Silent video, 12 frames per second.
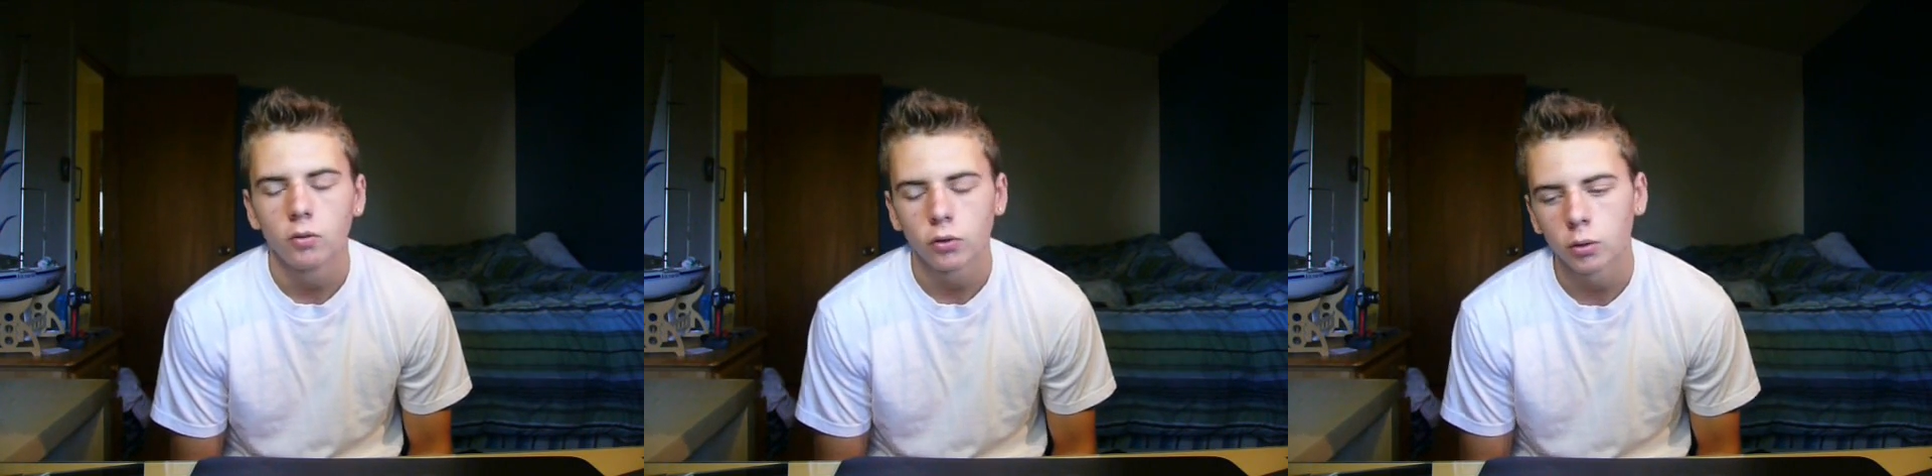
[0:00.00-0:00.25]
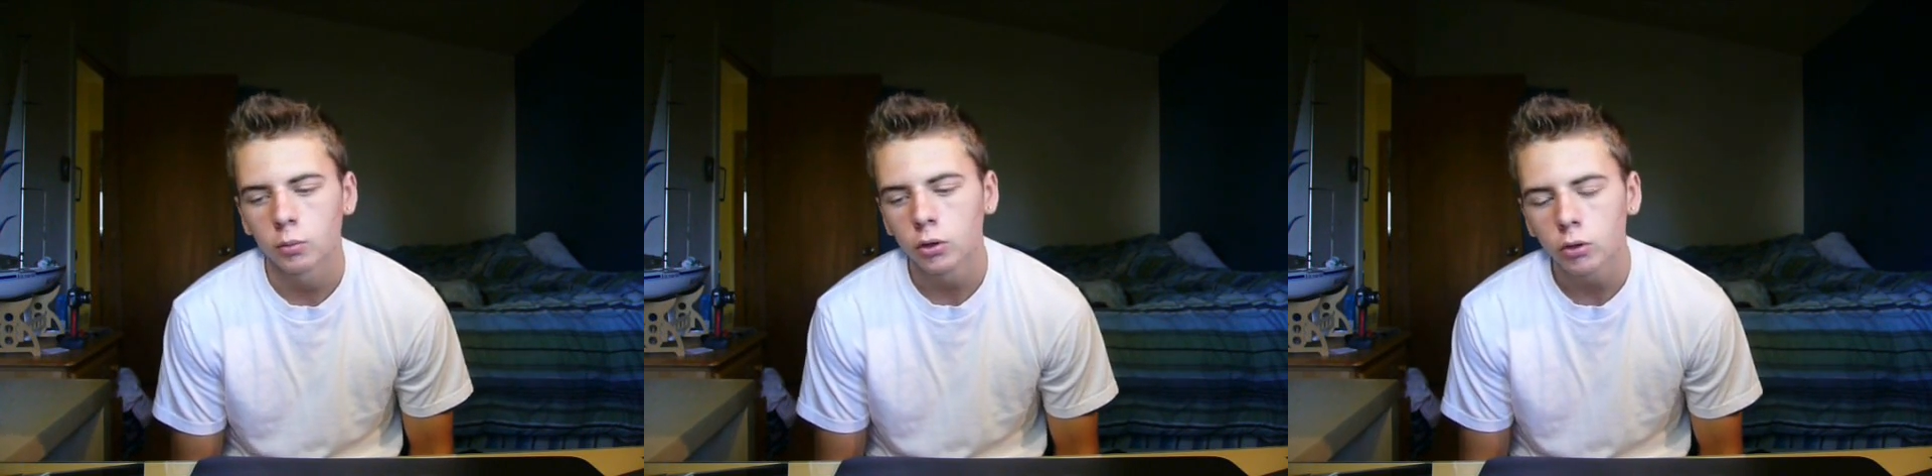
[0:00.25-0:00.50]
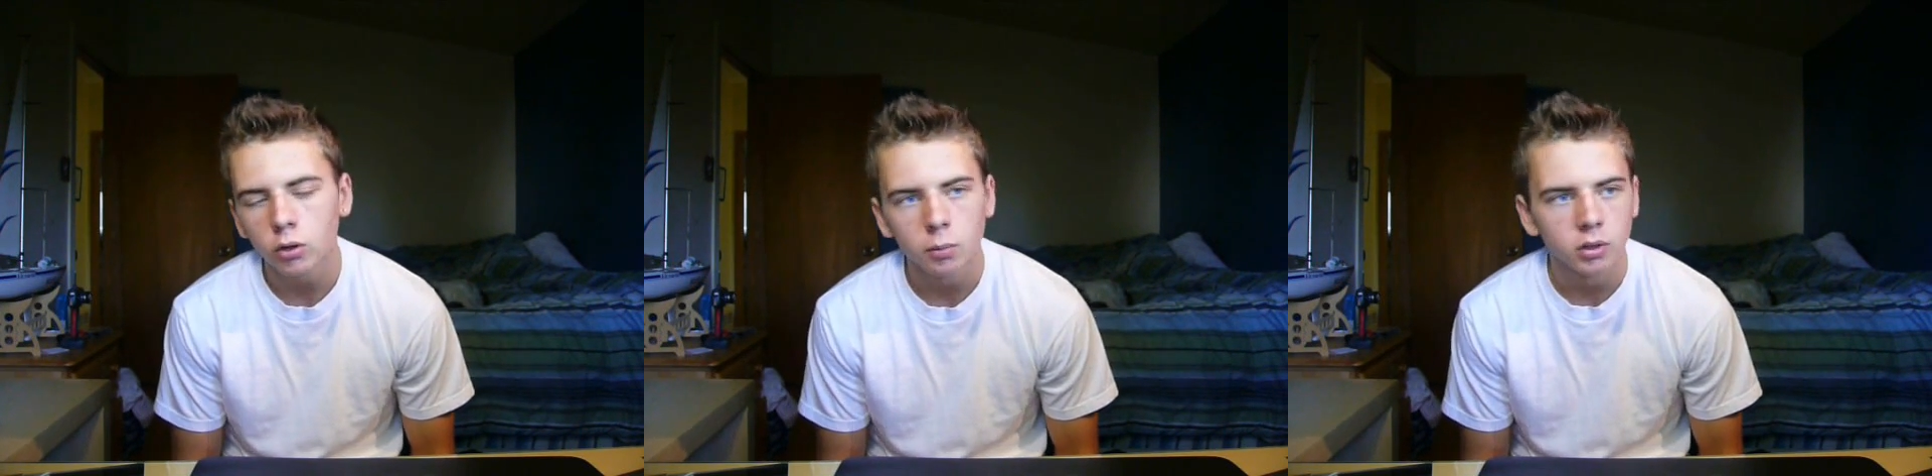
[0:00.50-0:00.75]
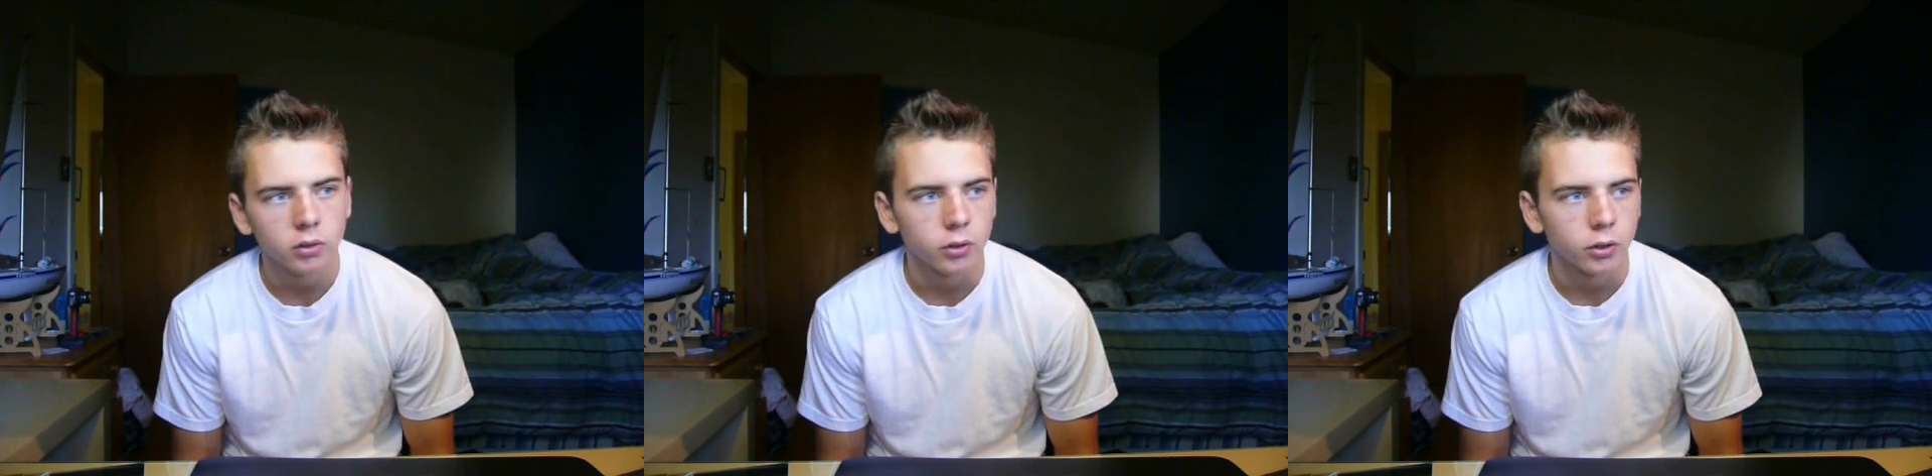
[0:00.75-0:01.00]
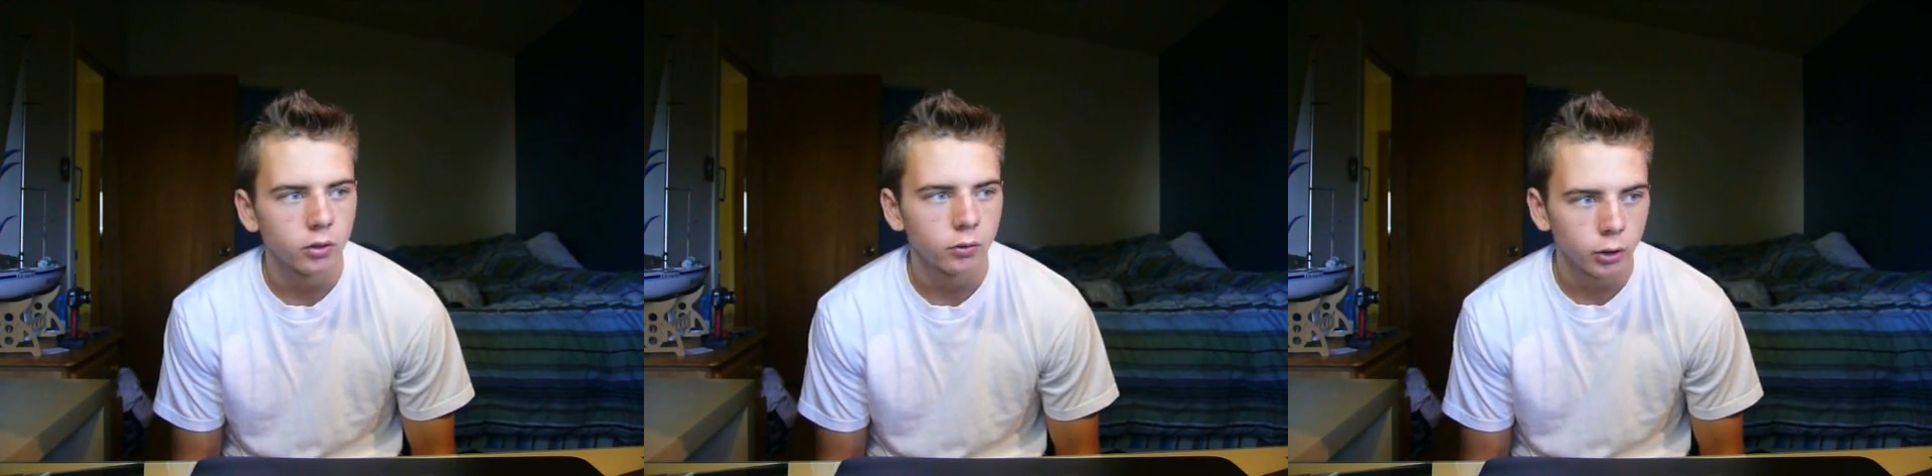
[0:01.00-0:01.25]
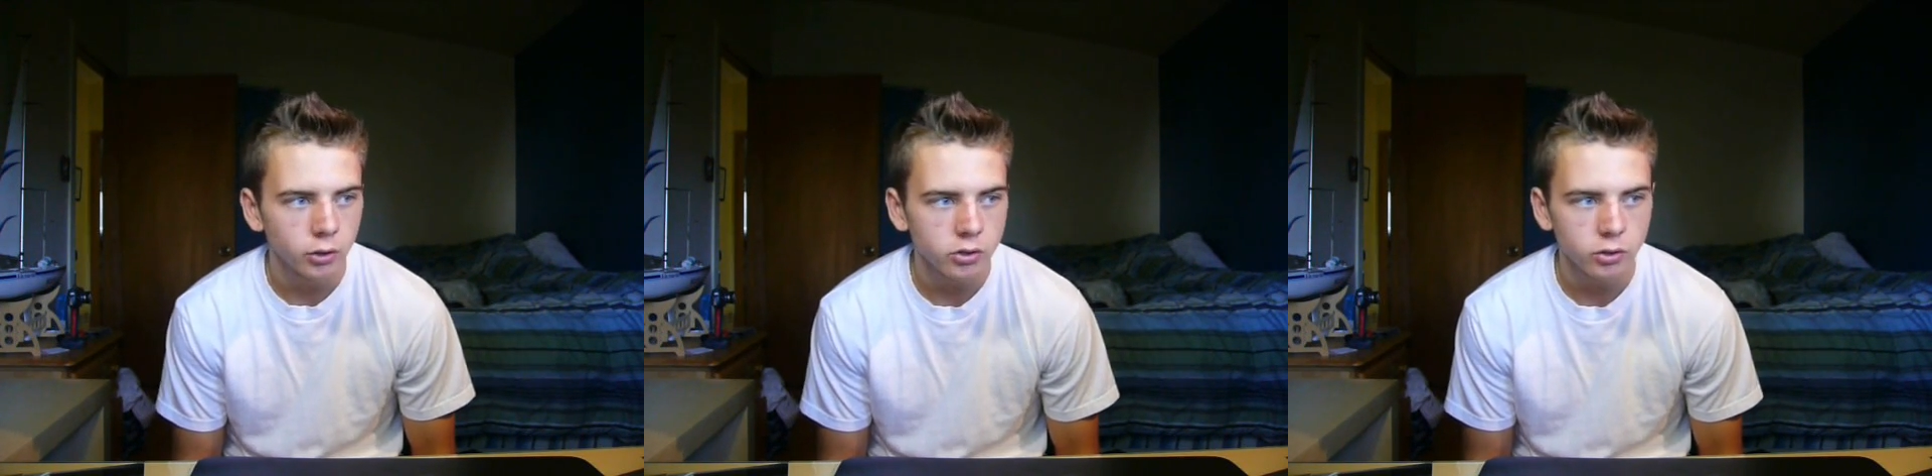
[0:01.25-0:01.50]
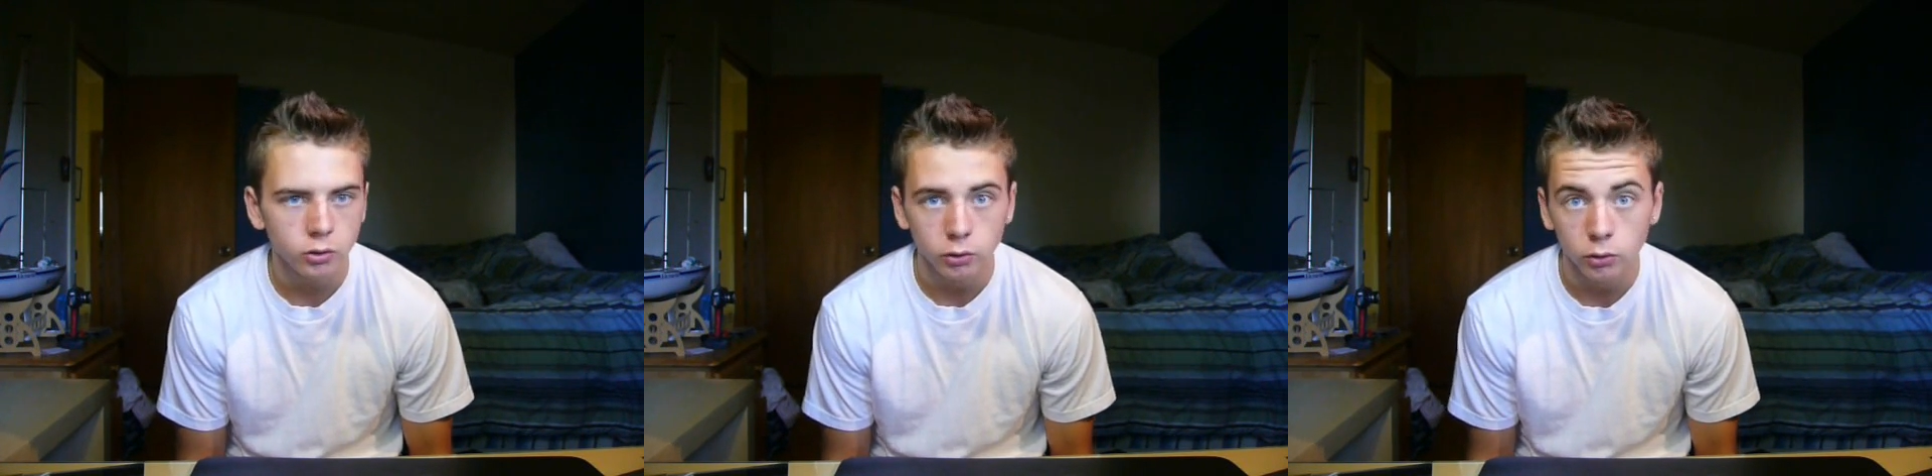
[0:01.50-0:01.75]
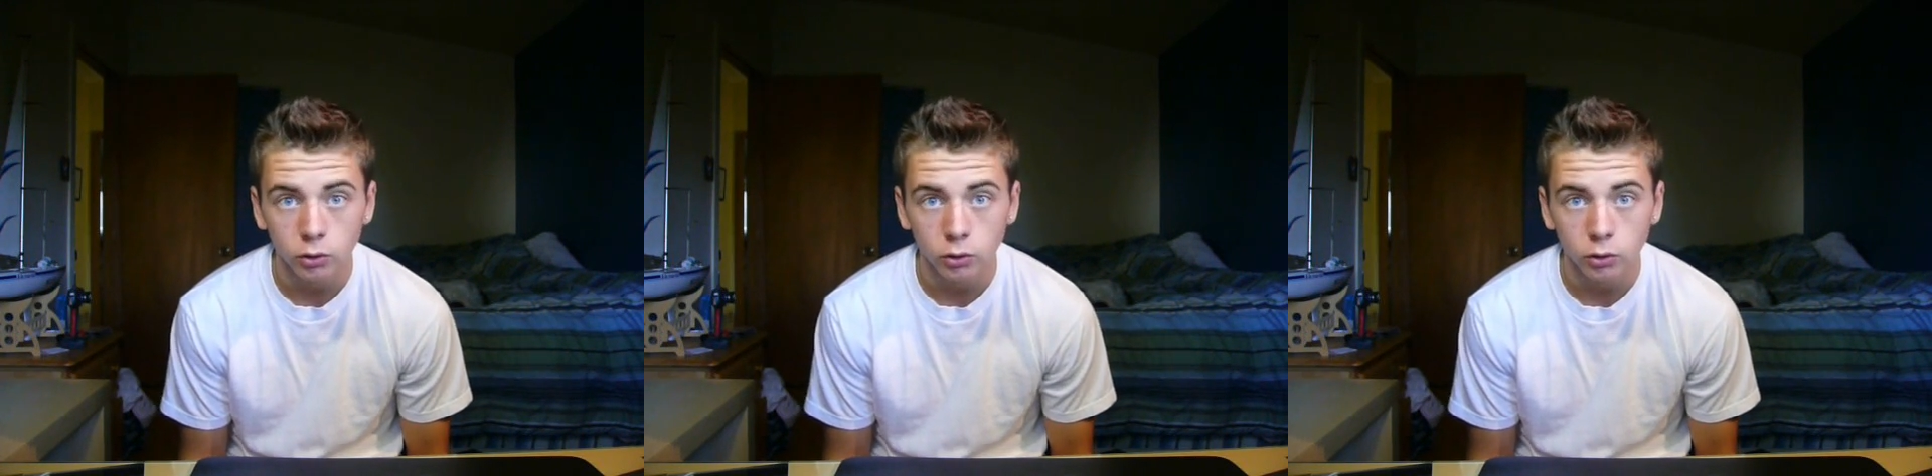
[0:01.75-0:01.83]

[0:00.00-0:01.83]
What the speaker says: For a mono amplifier, for those of you